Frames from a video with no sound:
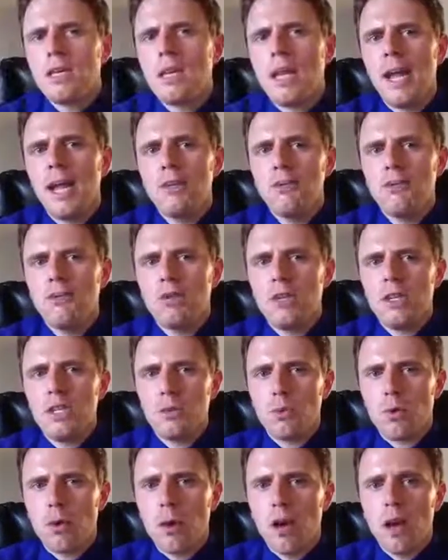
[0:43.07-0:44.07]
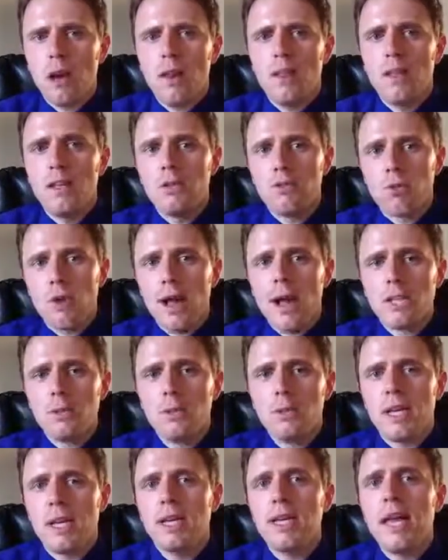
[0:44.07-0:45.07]
cancer genes were on and these
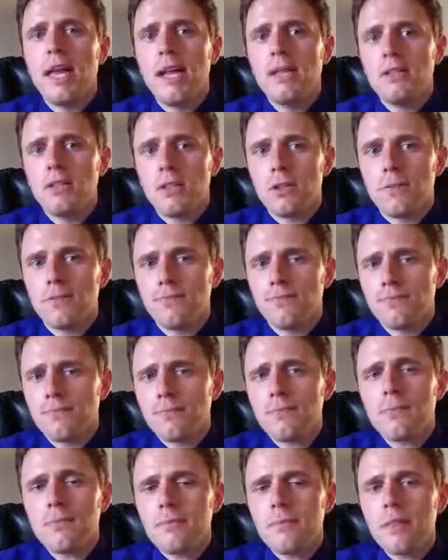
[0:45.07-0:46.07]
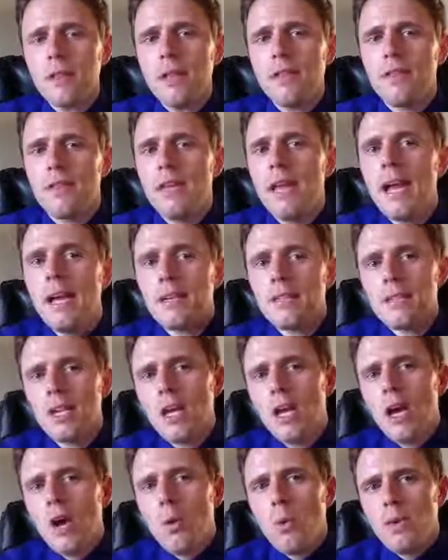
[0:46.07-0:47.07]
rats would get cancer. The next,
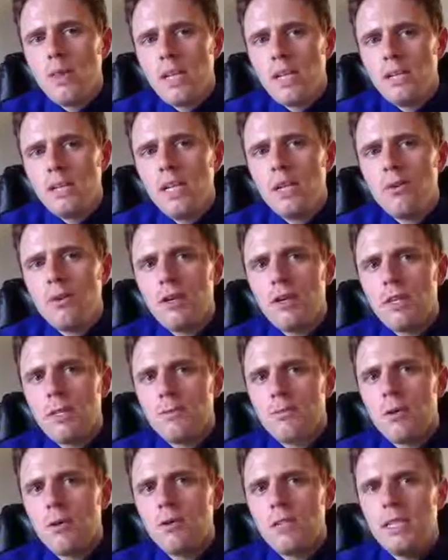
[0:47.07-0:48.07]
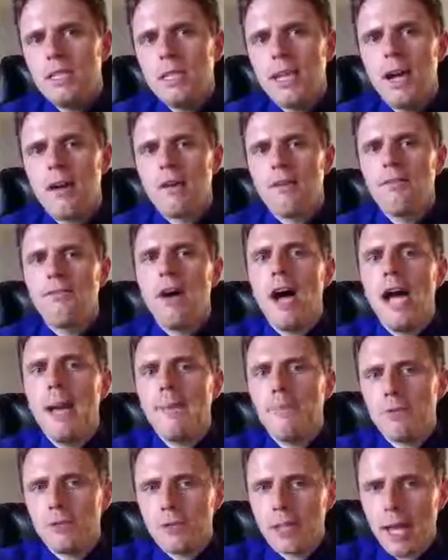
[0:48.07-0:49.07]
when they decreased the protein down to
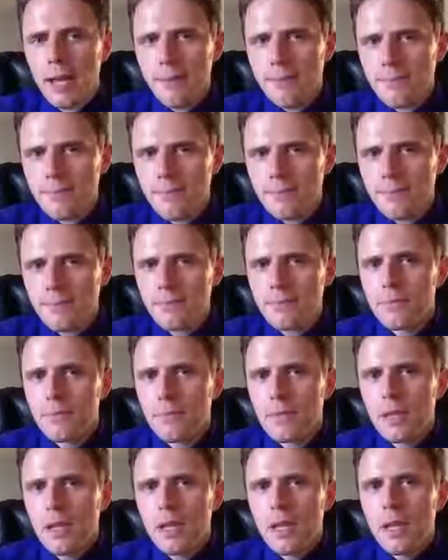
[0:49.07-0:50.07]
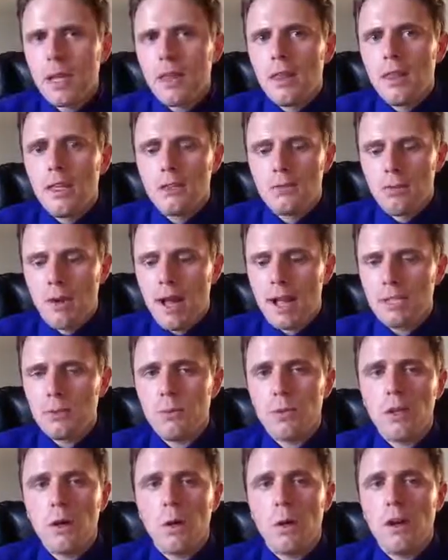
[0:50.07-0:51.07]
5%, these
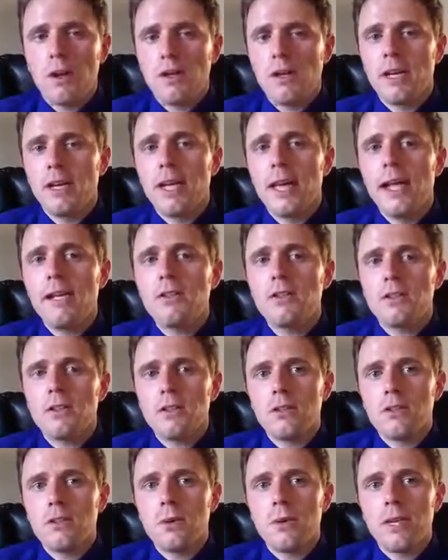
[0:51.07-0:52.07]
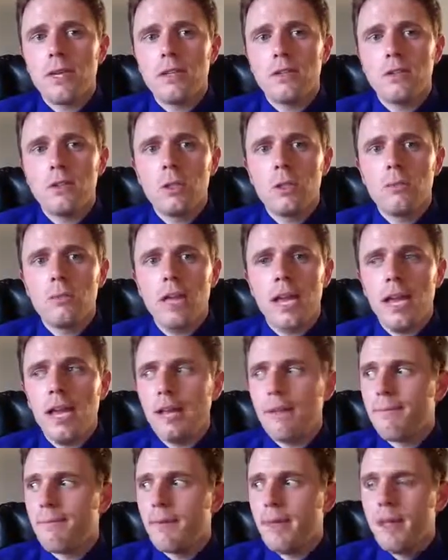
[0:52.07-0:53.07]
rats would no longer get cancer. So he assumed,
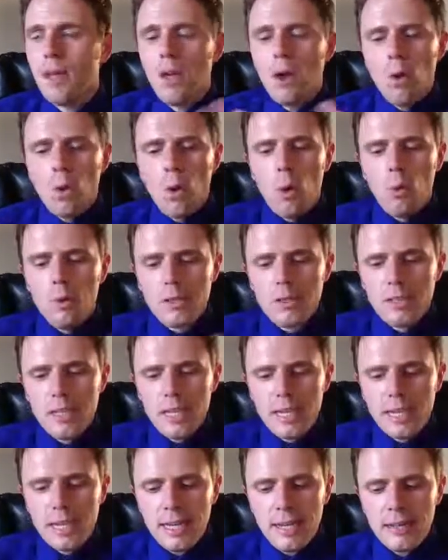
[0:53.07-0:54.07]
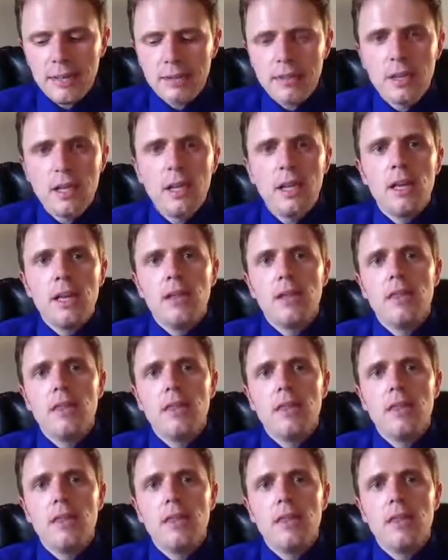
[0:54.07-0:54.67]
hey, what we're seeing is